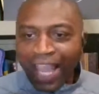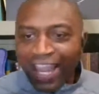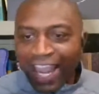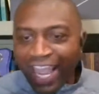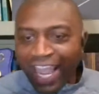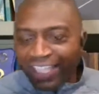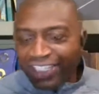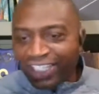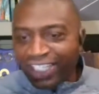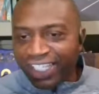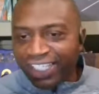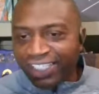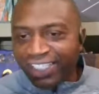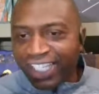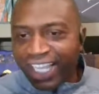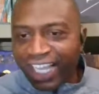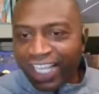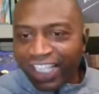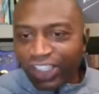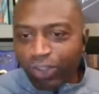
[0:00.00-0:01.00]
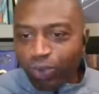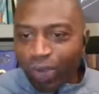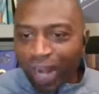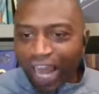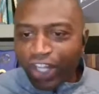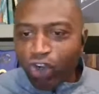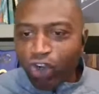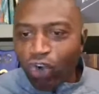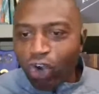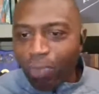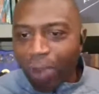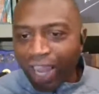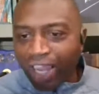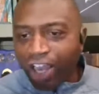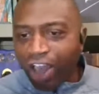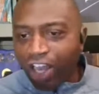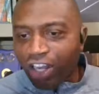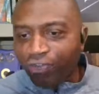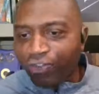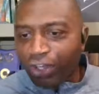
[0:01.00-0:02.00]
And Angelique saying, that's what I do on my
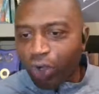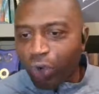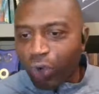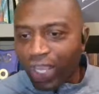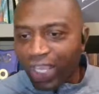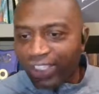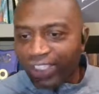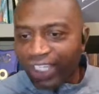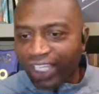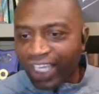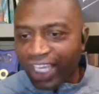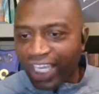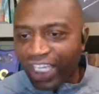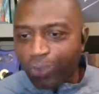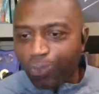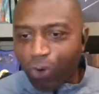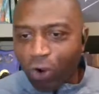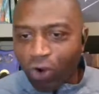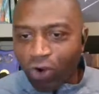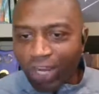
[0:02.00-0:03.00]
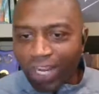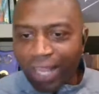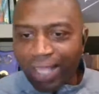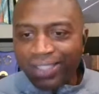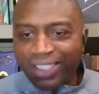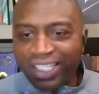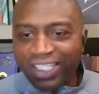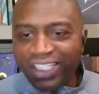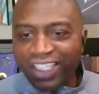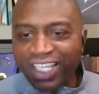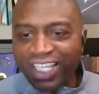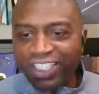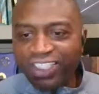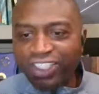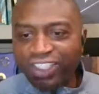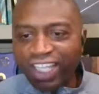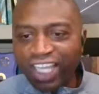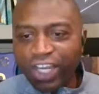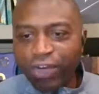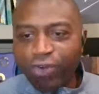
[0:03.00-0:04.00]
Colorful Queens and Kings program. I teach kids
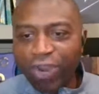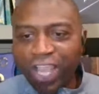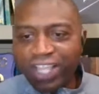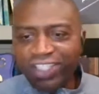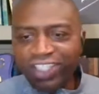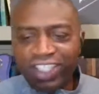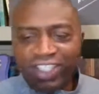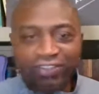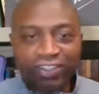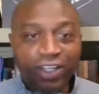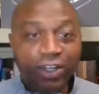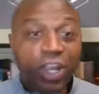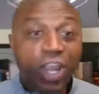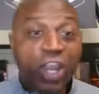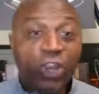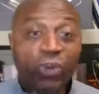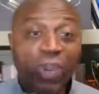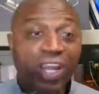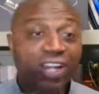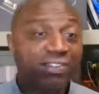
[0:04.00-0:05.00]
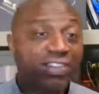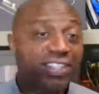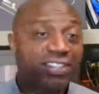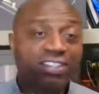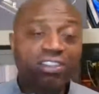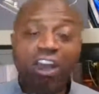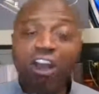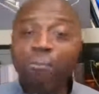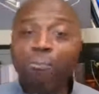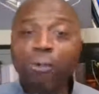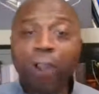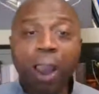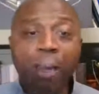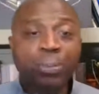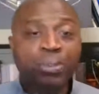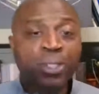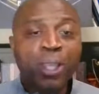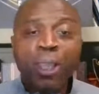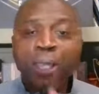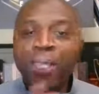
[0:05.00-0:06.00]
to think creatively and solve
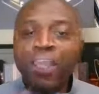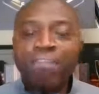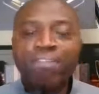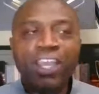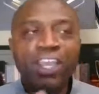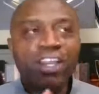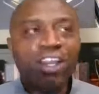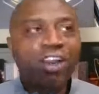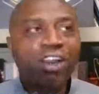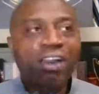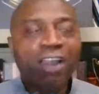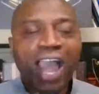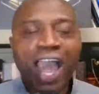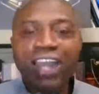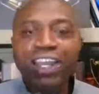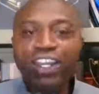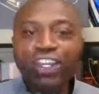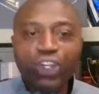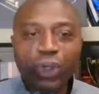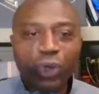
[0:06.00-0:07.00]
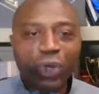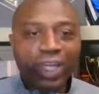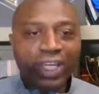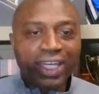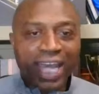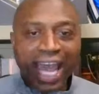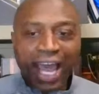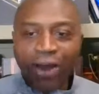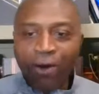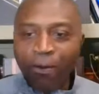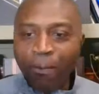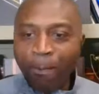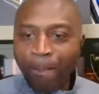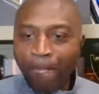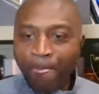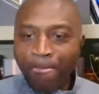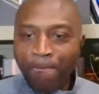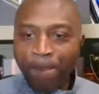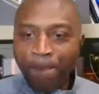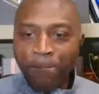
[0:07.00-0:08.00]
problems. If they learn how to do it now,
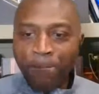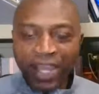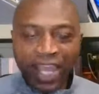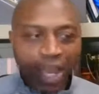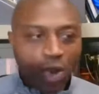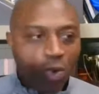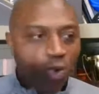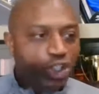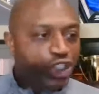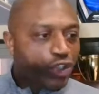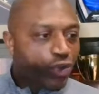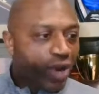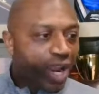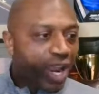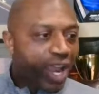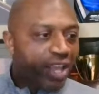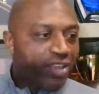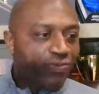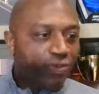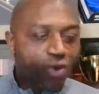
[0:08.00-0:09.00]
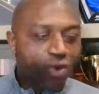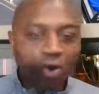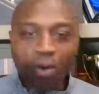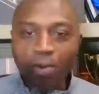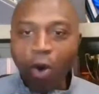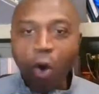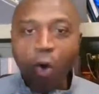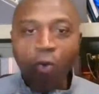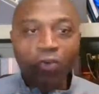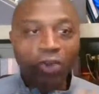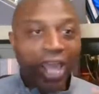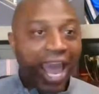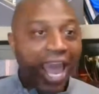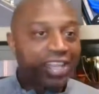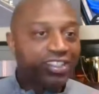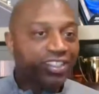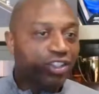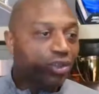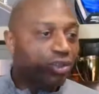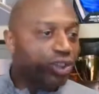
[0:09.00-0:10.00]
it was transformed over
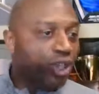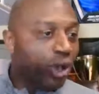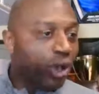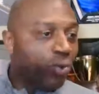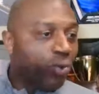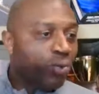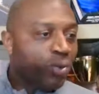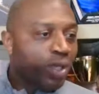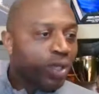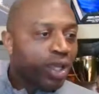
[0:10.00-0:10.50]
as an adult.